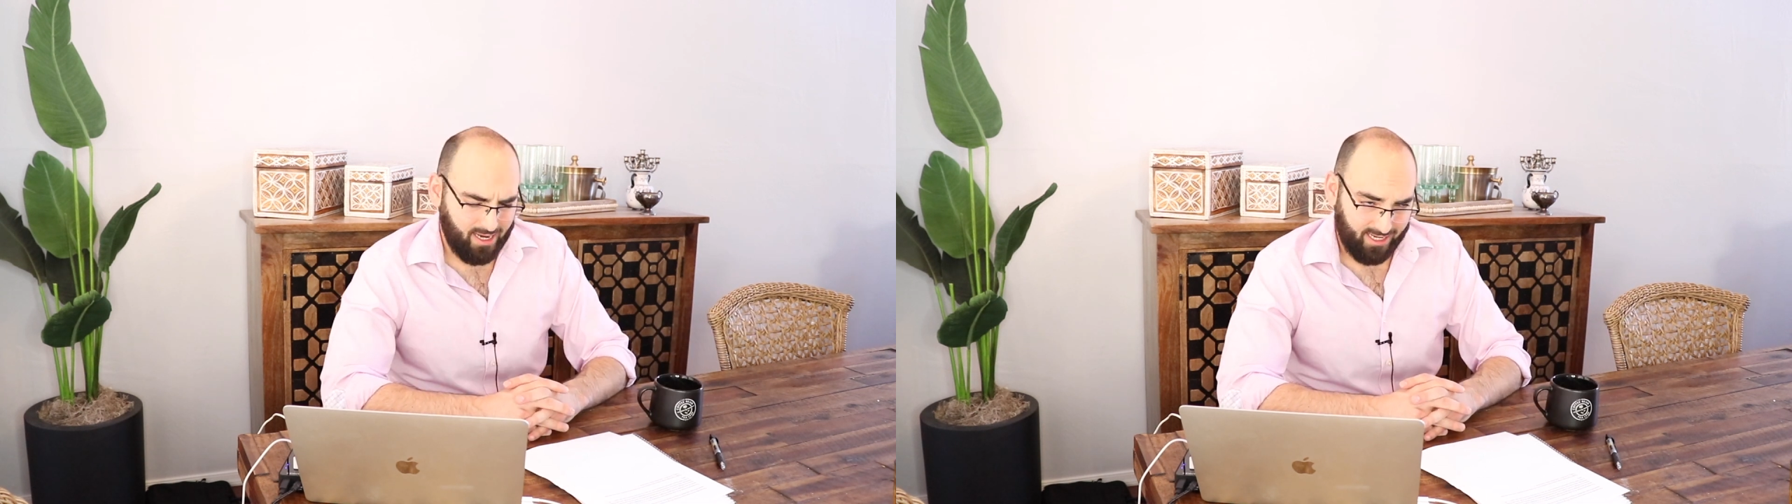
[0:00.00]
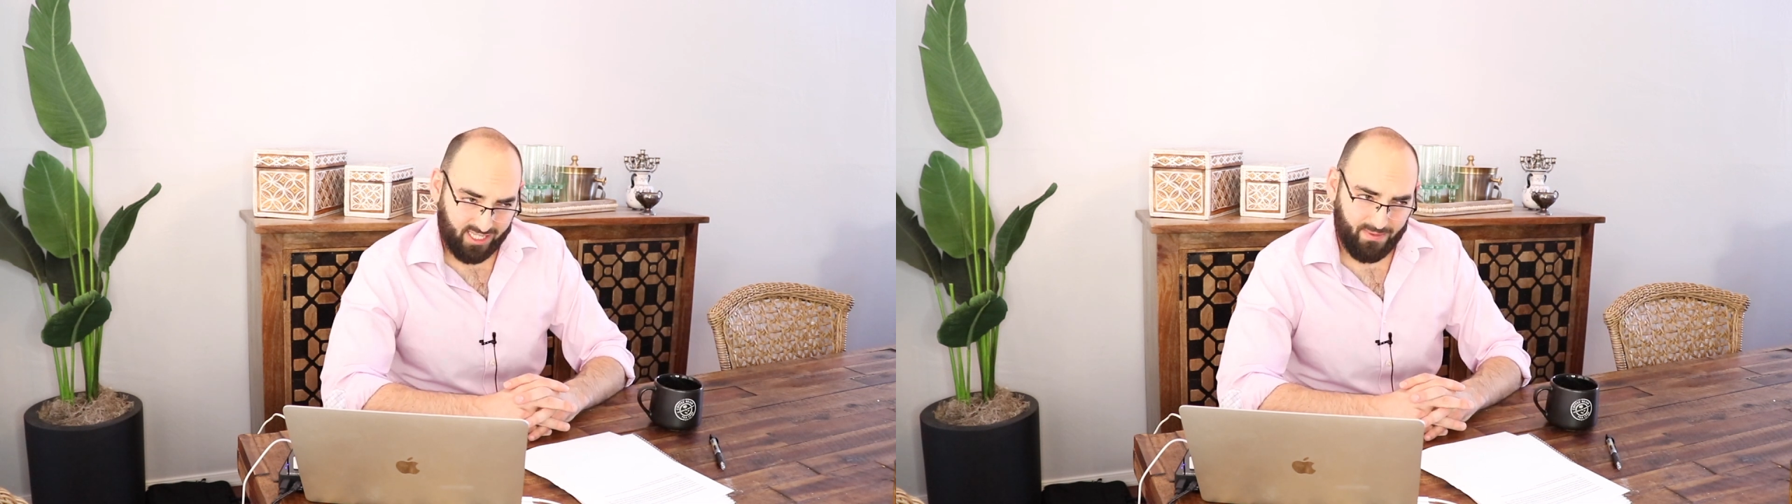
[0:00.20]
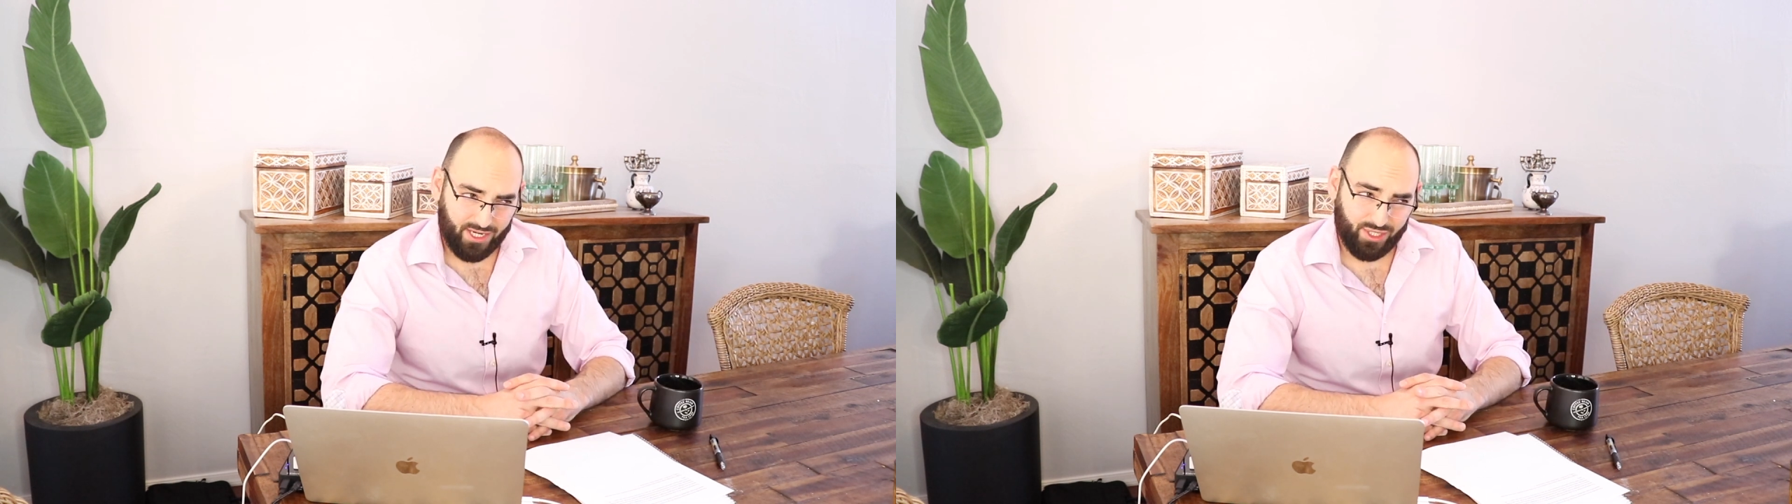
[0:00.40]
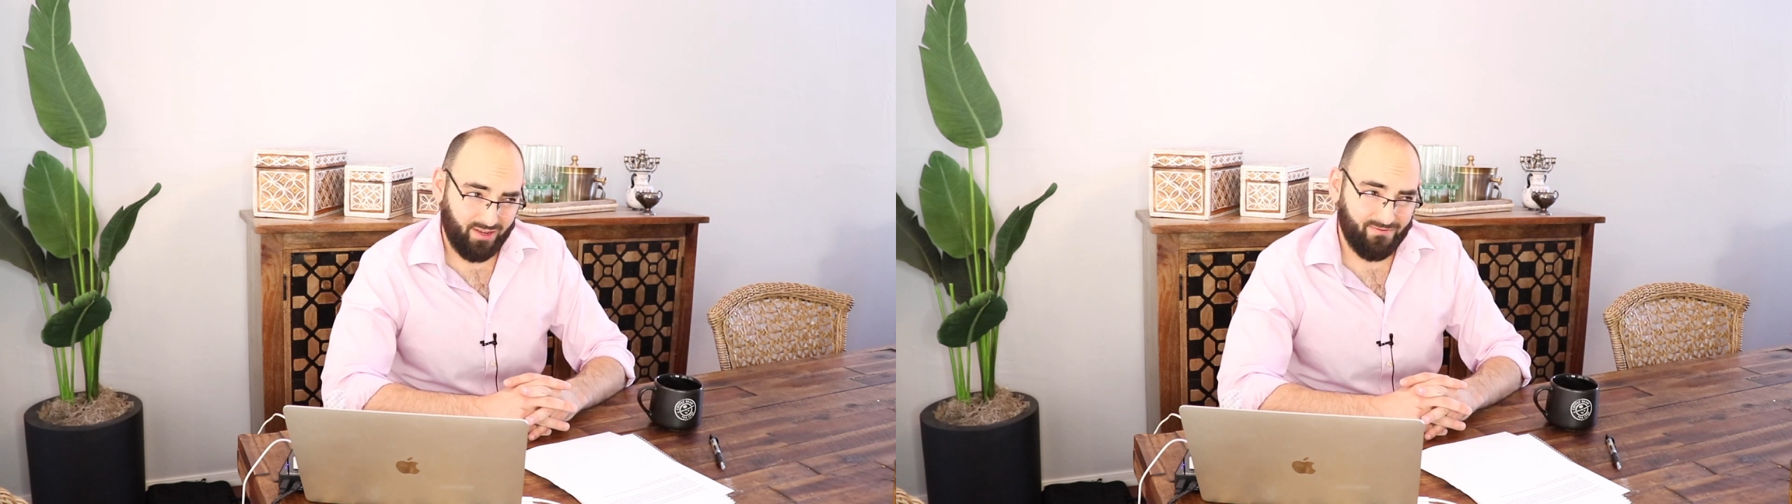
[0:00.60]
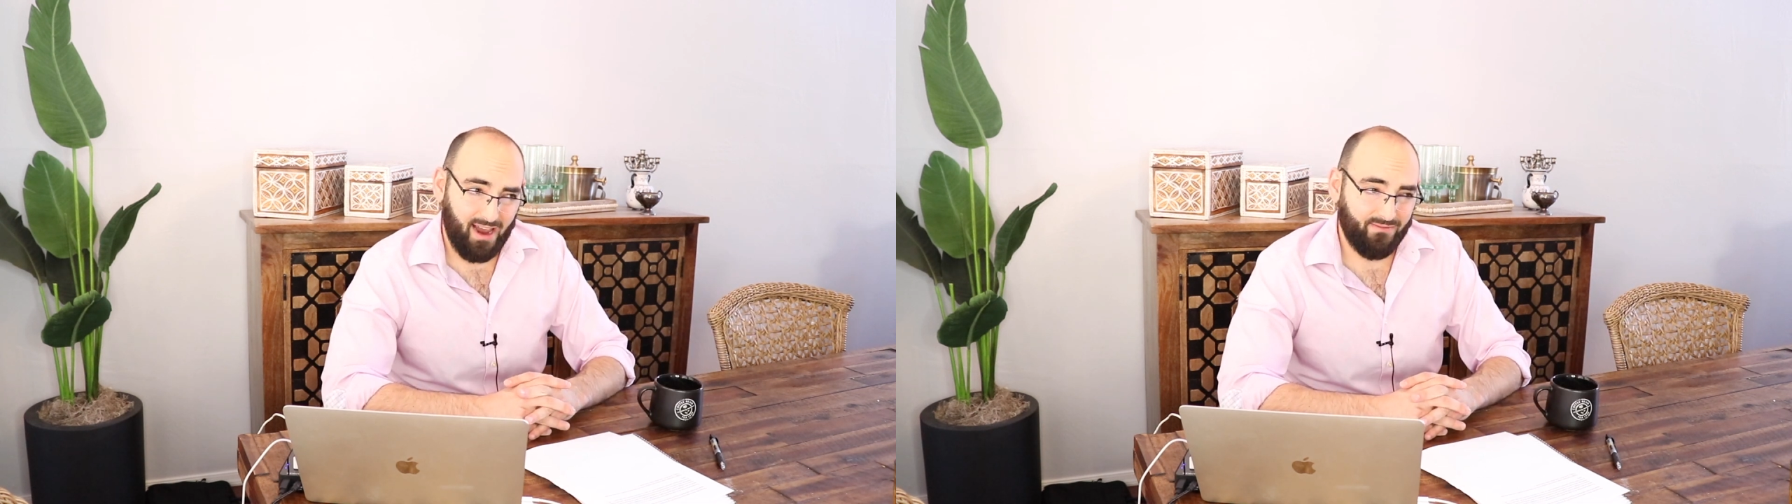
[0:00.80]
and especially
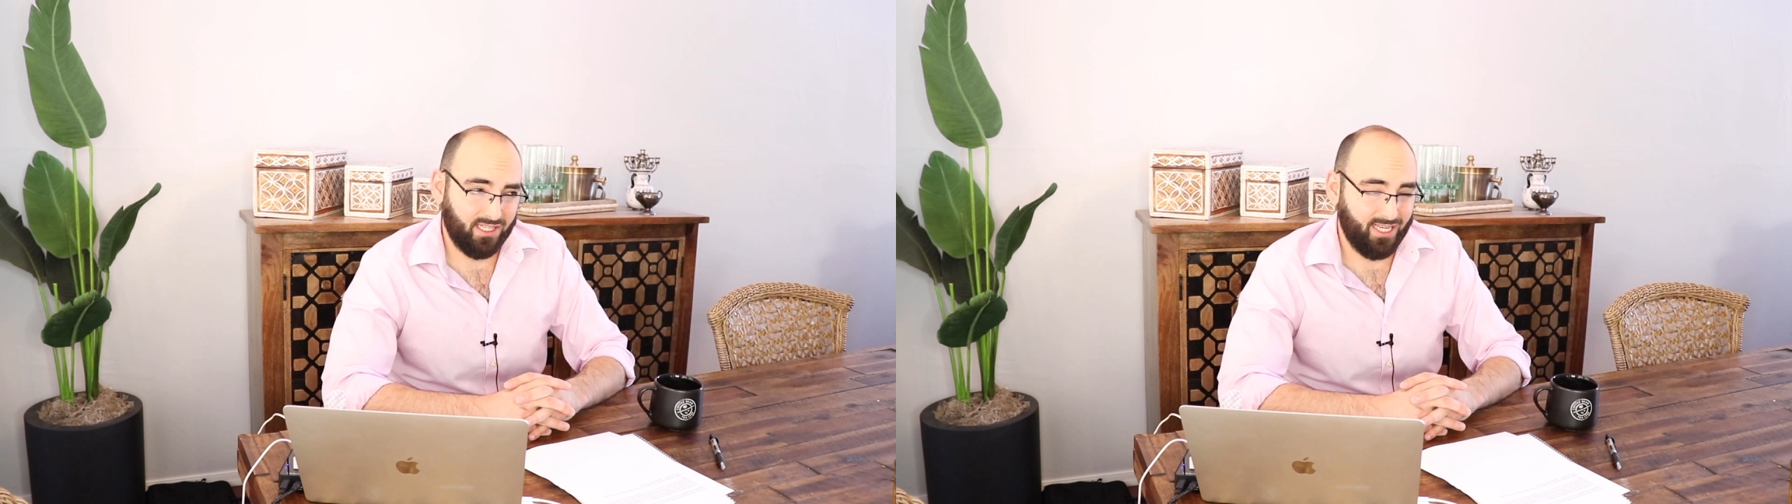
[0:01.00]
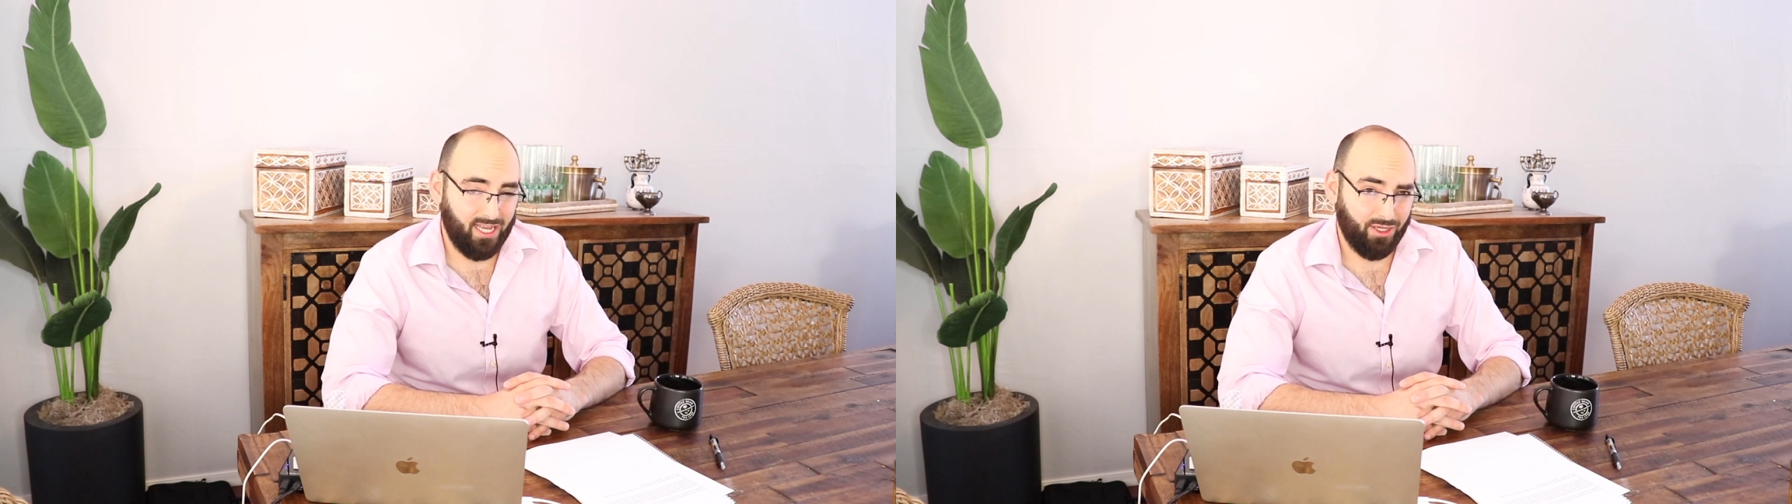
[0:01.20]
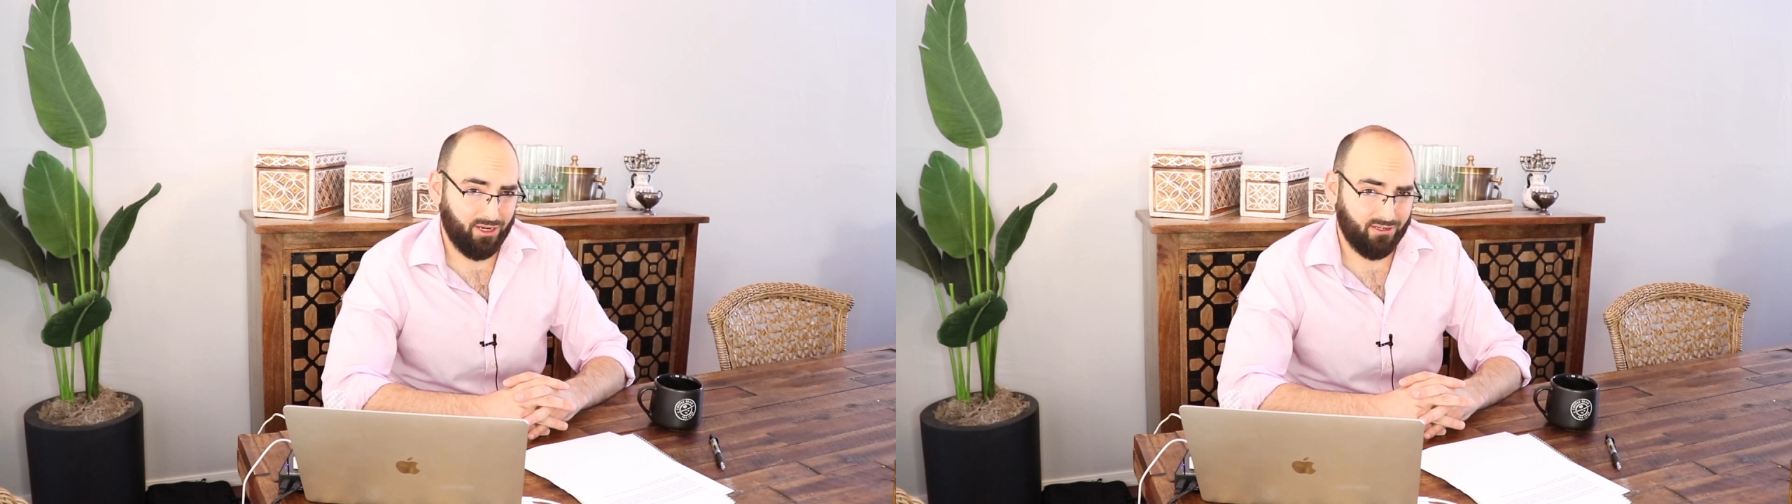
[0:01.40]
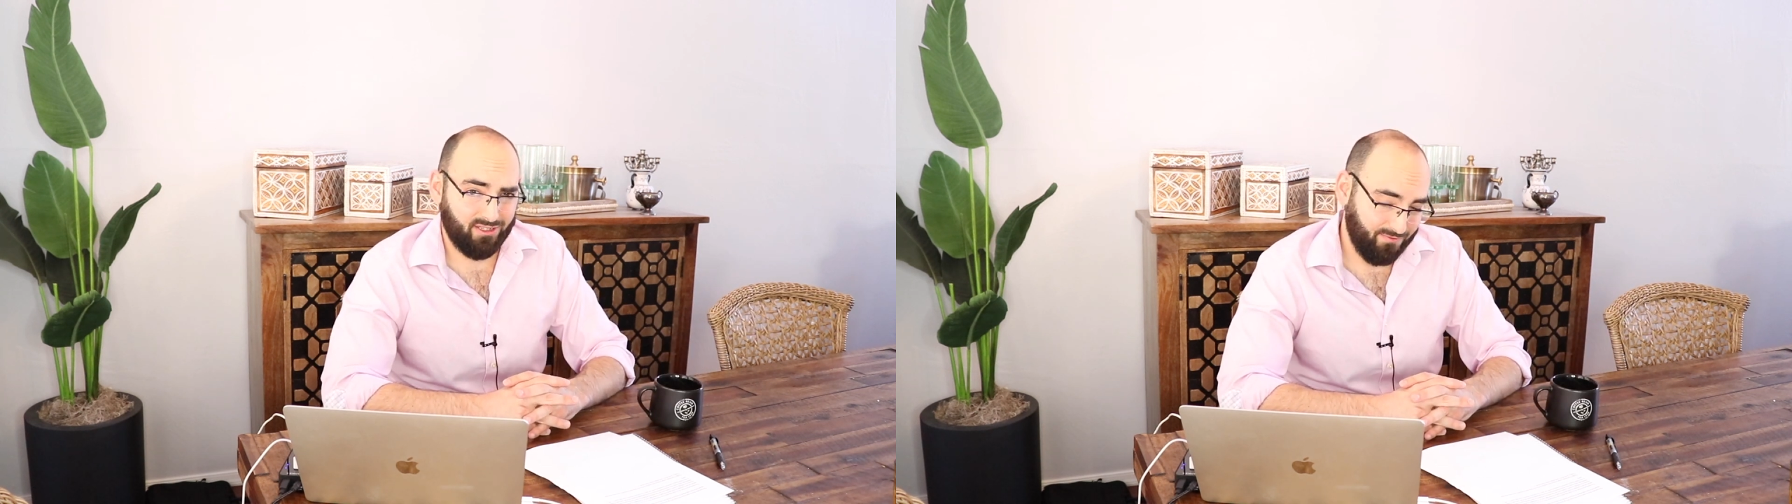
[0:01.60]
5 to 10 years.